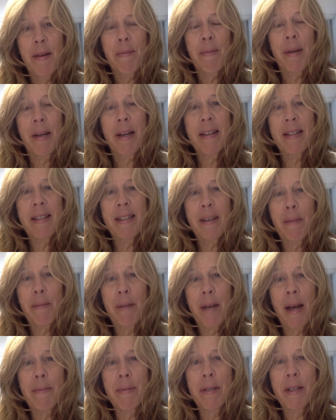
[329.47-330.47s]
Because
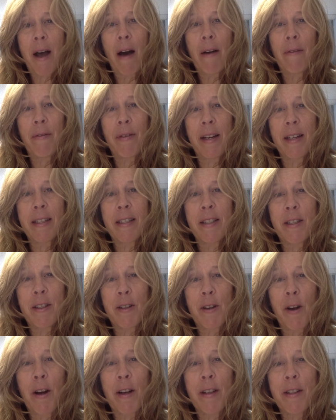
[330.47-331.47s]
sometimes confidence
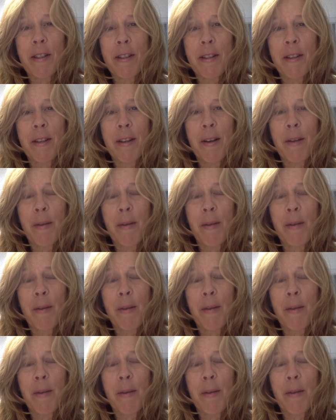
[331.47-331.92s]
starts